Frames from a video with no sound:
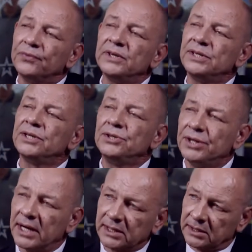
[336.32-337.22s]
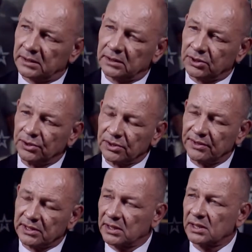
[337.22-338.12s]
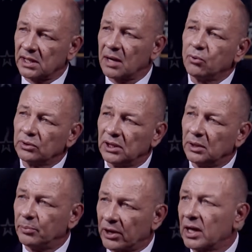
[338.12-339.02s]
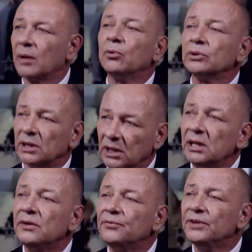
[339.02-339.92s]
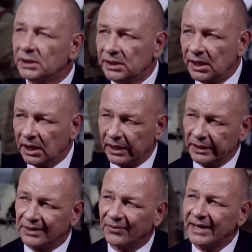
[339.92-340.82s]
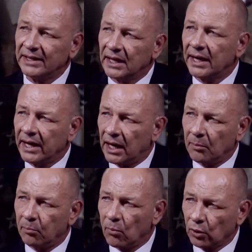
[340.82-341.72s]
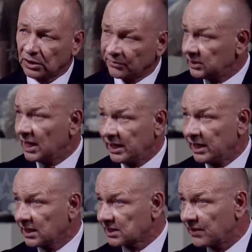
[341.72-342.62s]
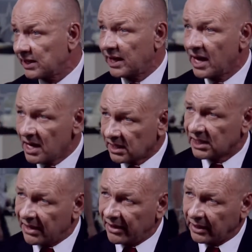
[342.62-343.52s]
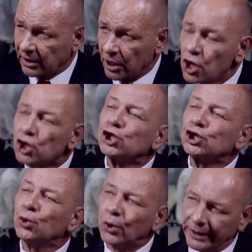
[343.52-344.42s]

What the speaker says: What you have developed and implemented now, it is double winding. You called it Slavyanka. What is it? How does it happen?